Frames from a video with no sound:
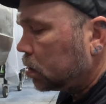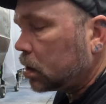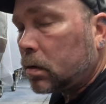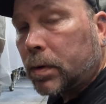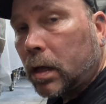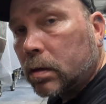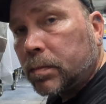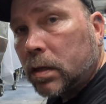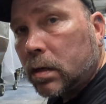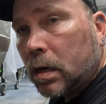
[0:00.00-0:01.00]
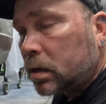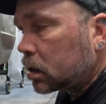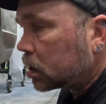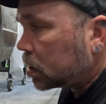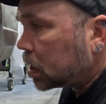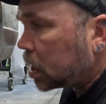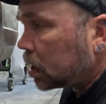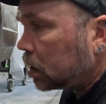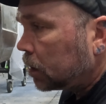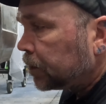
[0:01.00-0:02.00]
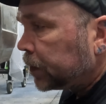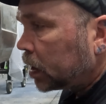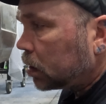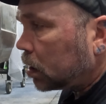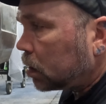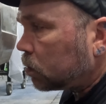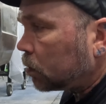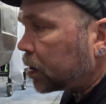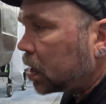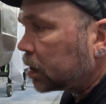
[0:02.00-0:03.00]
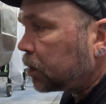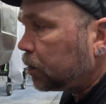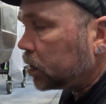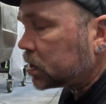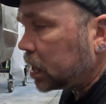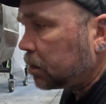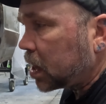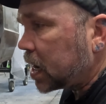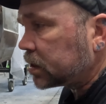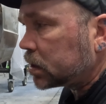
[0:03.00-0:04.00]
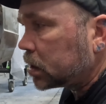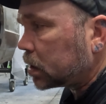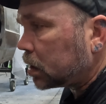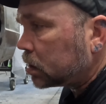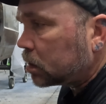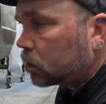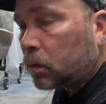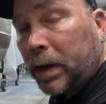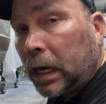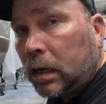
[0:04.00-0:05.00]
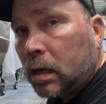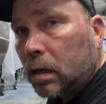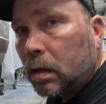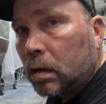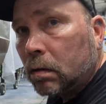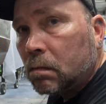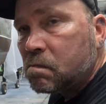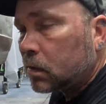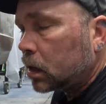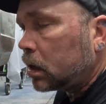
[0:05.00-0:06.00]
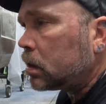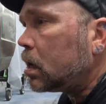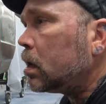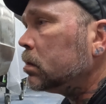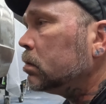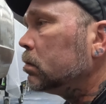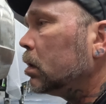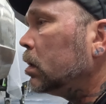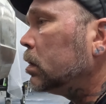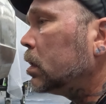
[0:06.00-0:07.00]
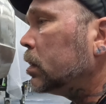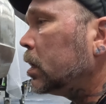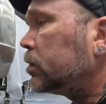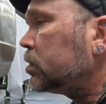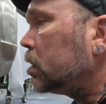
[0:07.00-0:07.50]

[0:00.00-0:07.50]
that'll probably be the end of the day. We'll probably sandblast it and then we'll paint it, and then that's